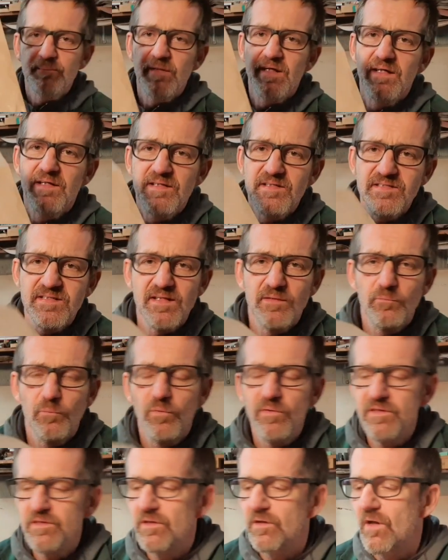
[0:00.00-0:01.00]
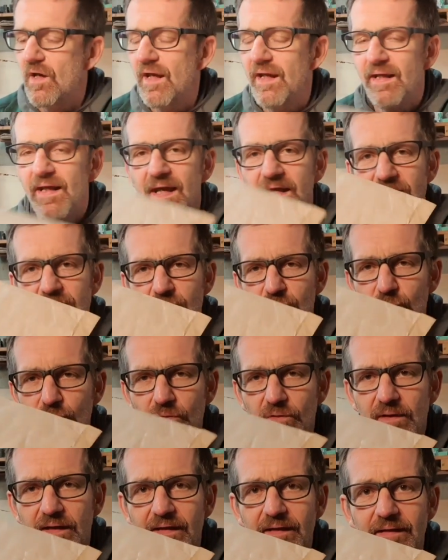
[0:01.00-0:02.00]
me and he said, would you like a
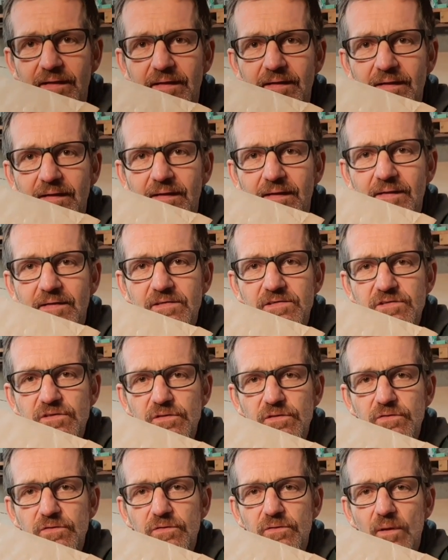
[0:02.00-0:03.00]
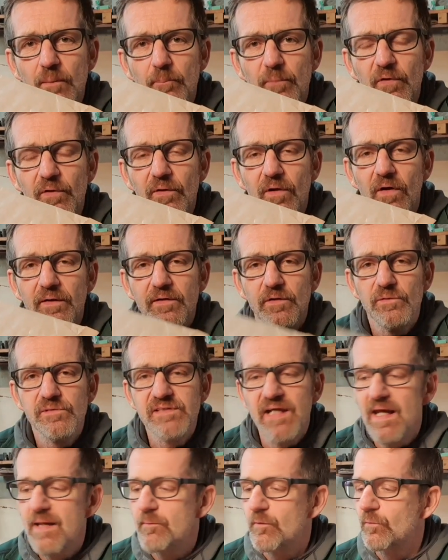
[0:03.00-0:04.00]
drawing to put on your
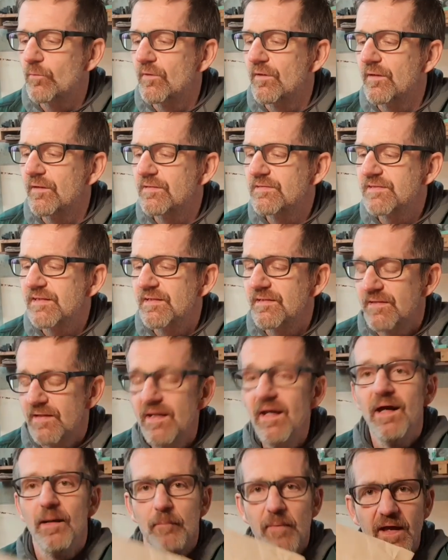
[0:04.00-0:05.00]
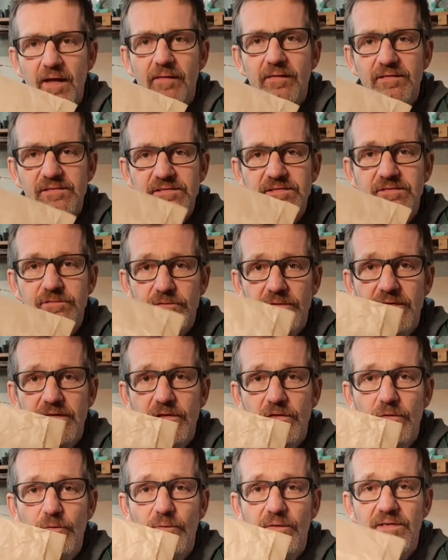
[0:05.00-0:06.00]
table? And I said, yeah man, this is really
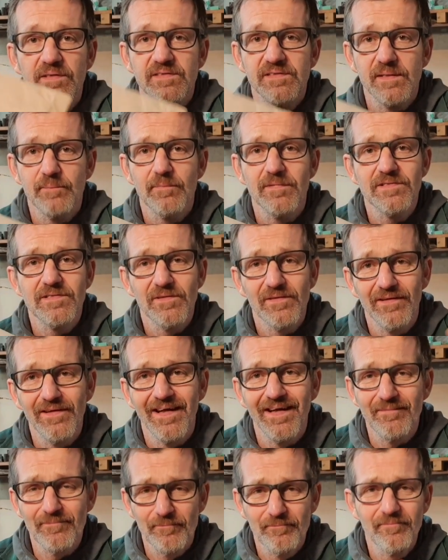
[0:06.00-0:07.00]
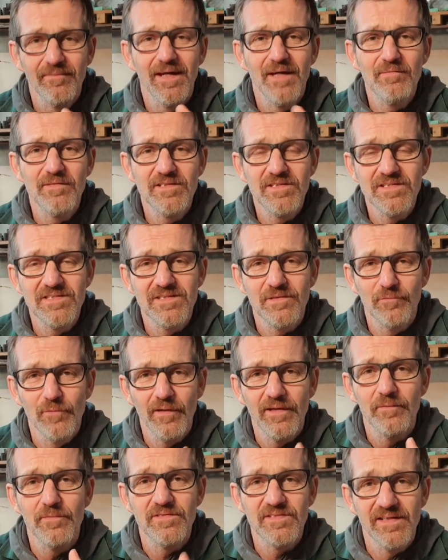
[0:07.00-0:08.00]
cool. And he sent me sort of like images of
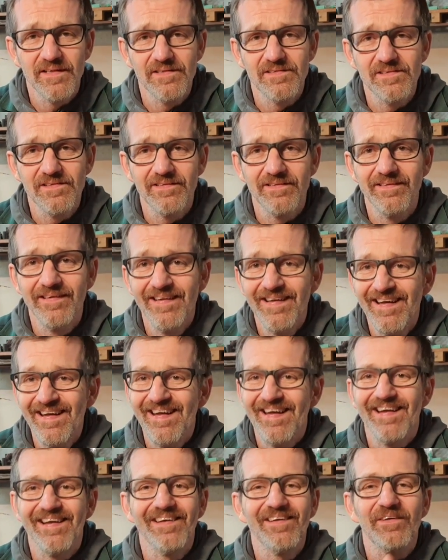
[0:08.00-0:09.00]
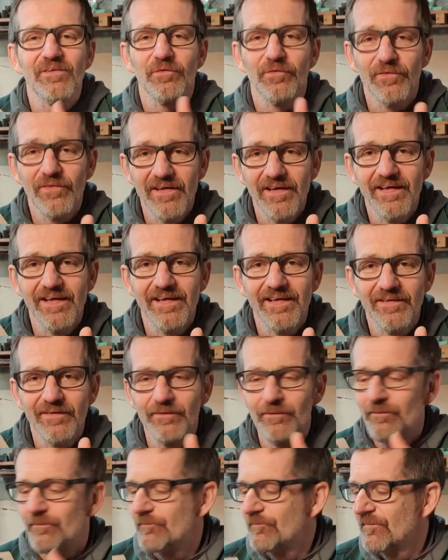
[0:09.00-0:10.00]
what he was going to do. And look really
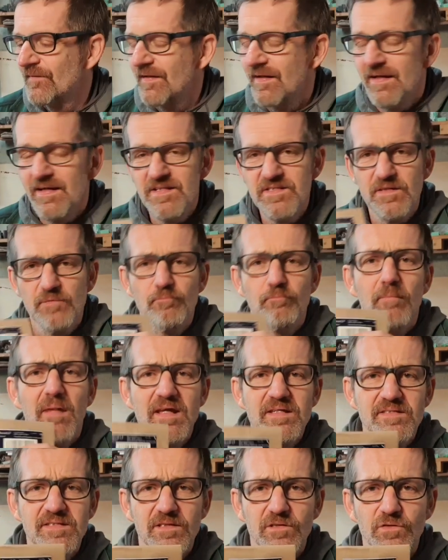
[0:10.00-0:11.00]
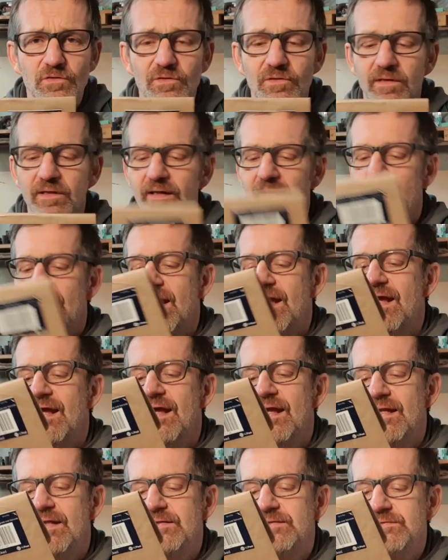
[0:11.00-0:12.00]
cool. He's an amazing drawer,
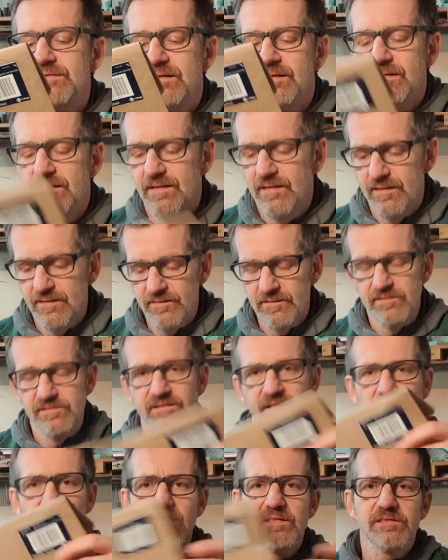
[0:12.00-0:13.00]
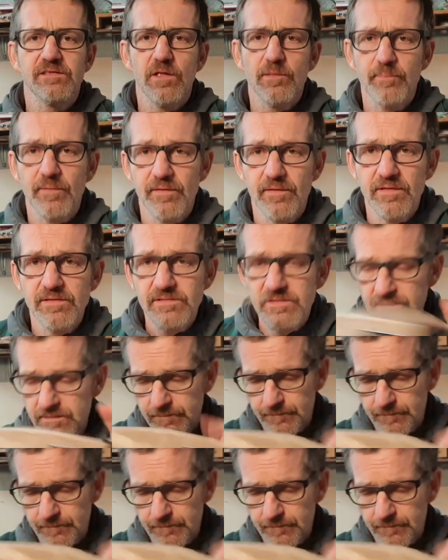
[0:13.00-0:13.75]
and so let's open this.